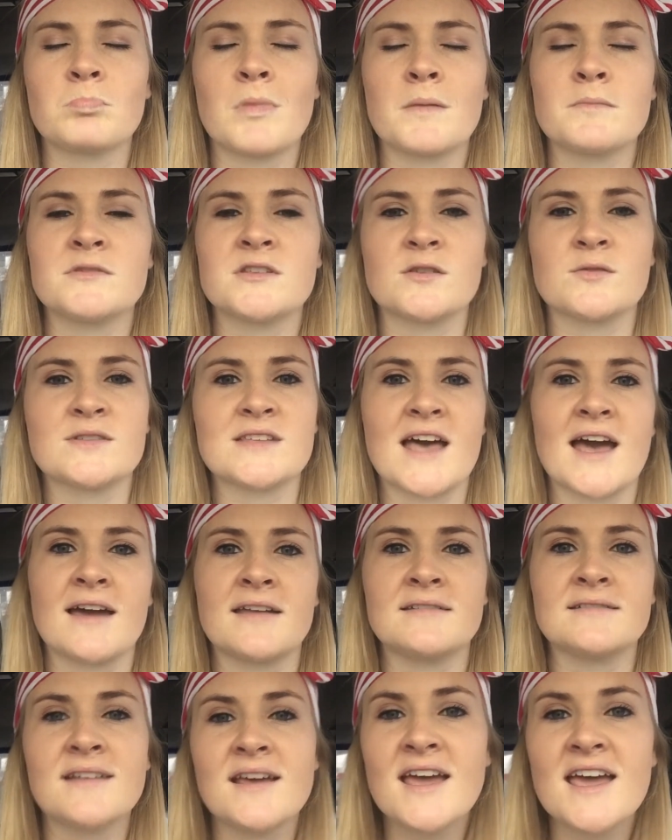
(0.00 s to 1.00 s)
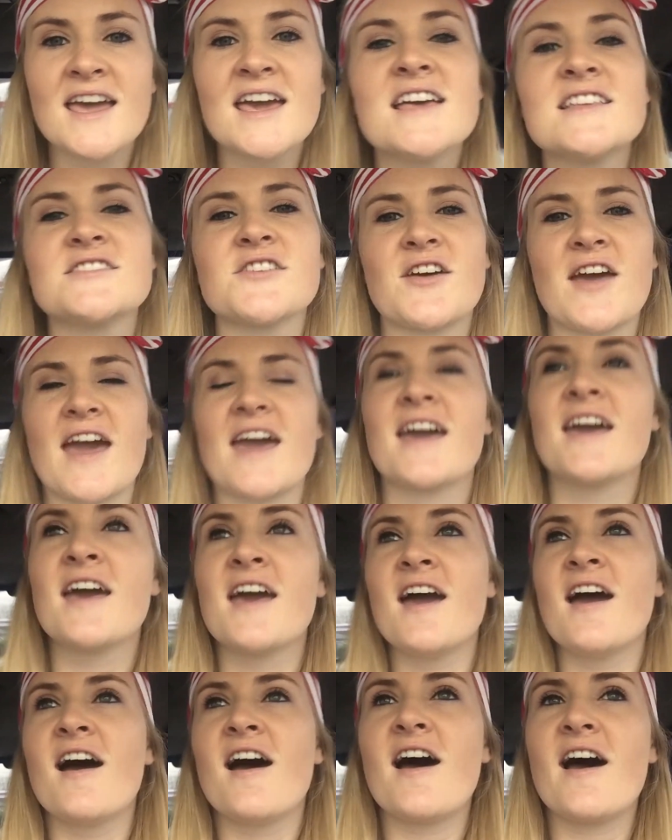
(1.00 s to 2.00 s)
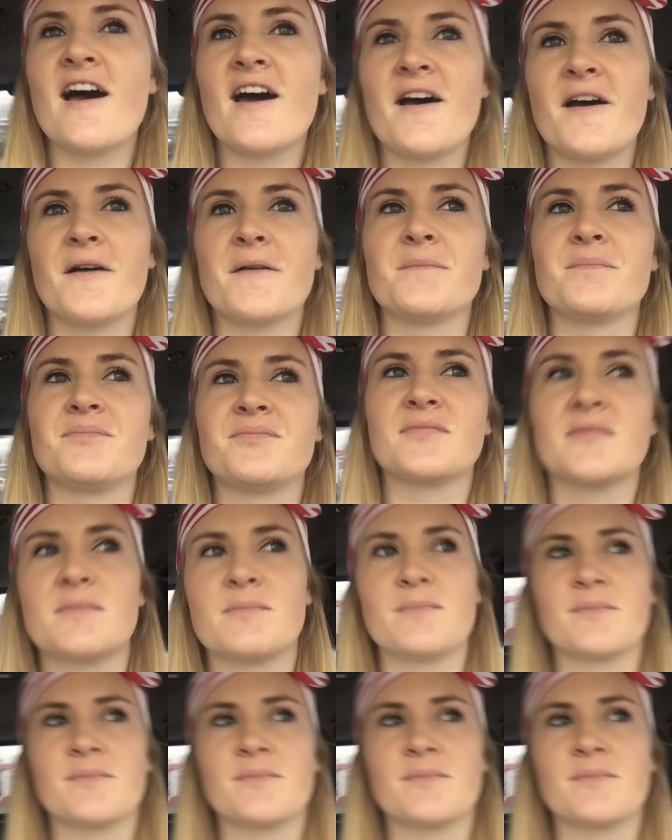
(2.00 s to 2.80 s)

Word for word: I'm so sad. It's okay. Um,